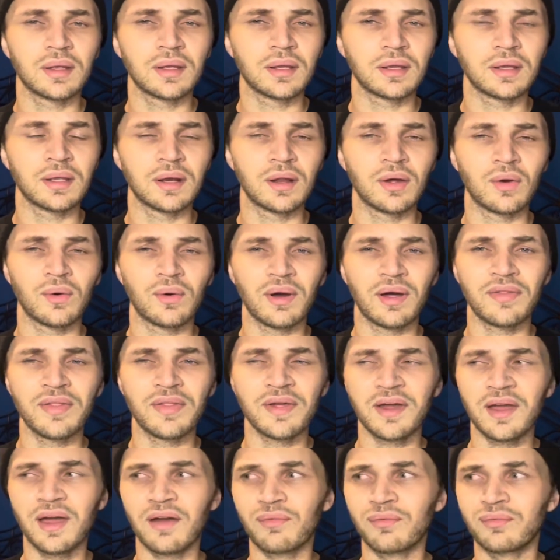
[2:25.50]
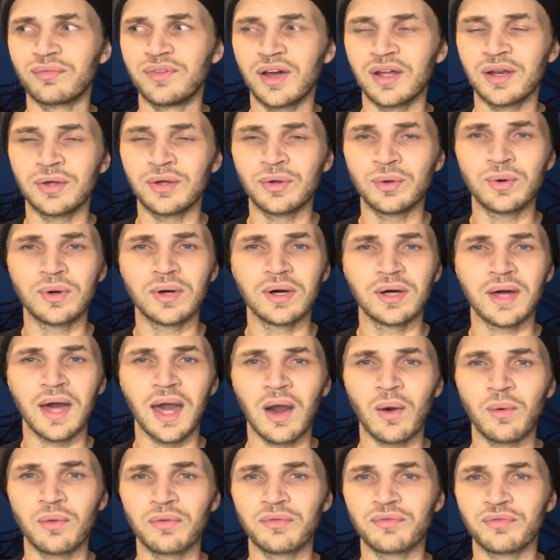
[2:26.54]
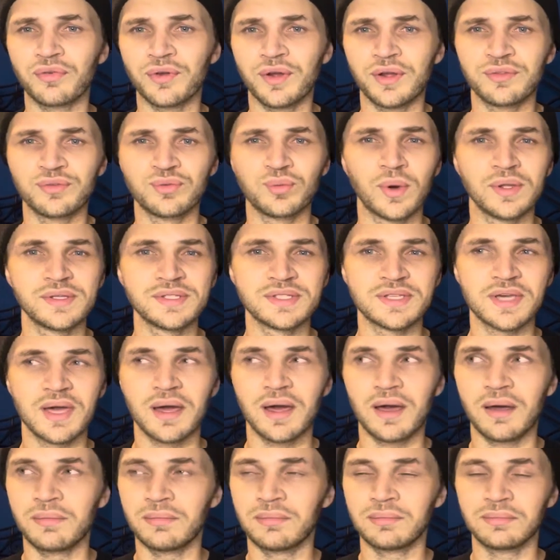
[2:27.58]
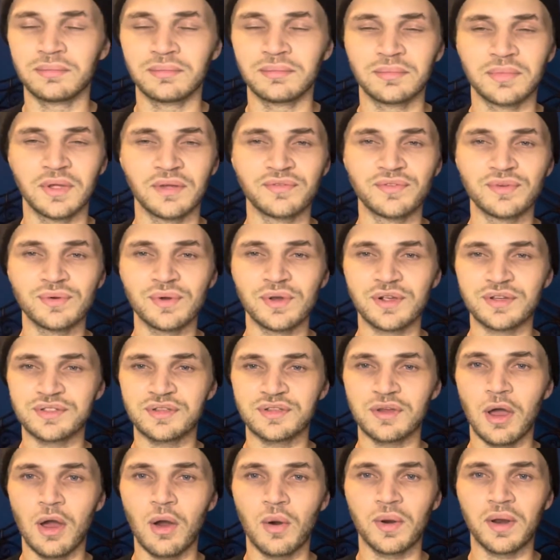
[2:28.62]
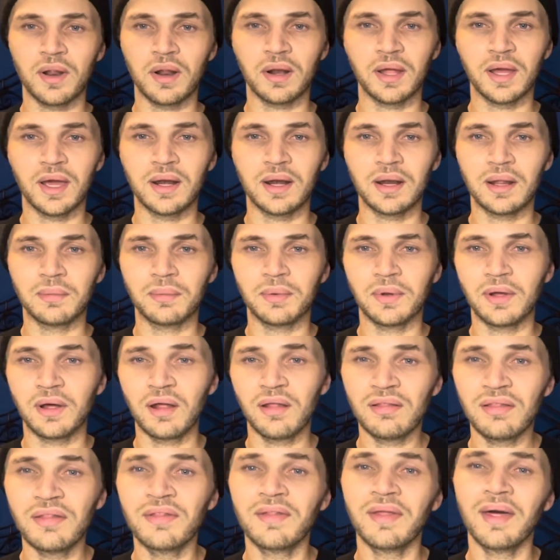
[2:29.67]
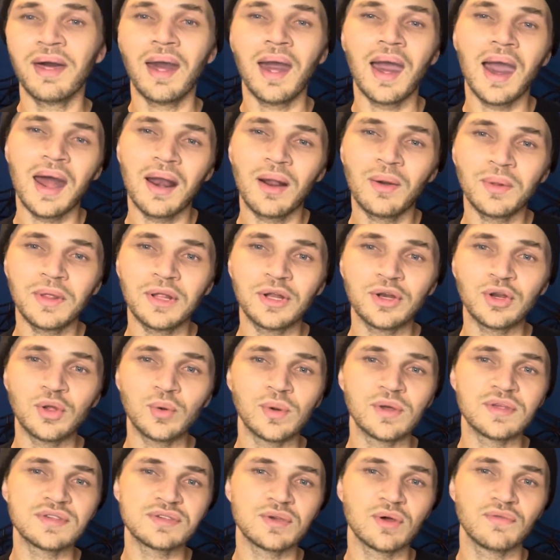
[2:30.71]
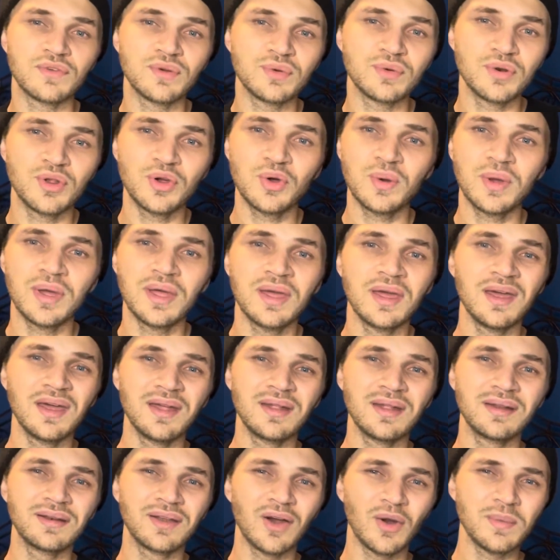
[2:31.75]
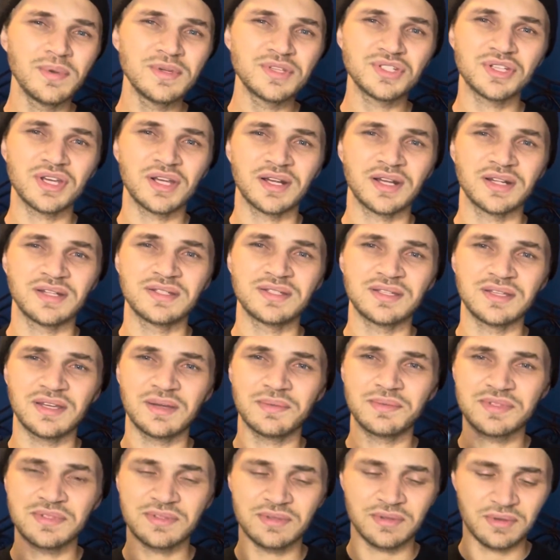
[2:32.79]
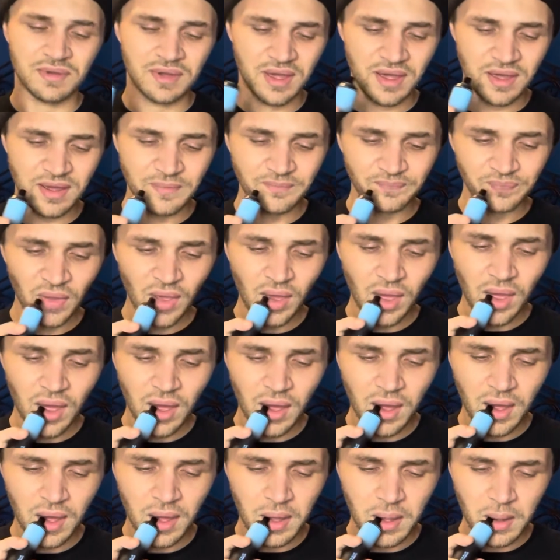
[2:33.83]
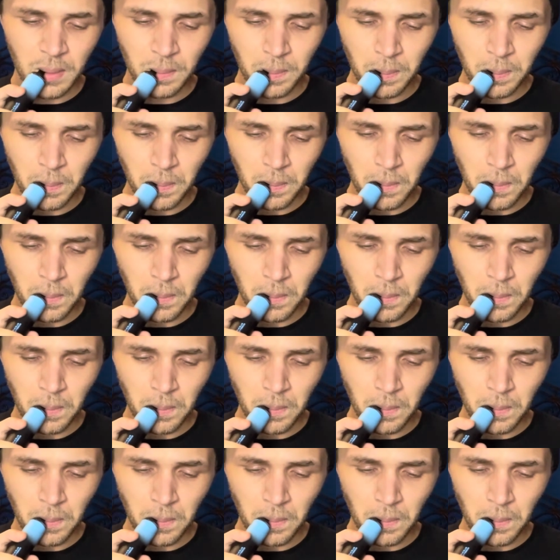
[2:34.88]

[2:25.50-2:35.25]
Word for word: you know, I think I've done hookah out with friends one time a few years ago in Atlanta. But other than that, I don't really do it. So if you do it, don't be sharing tips, okay? Um,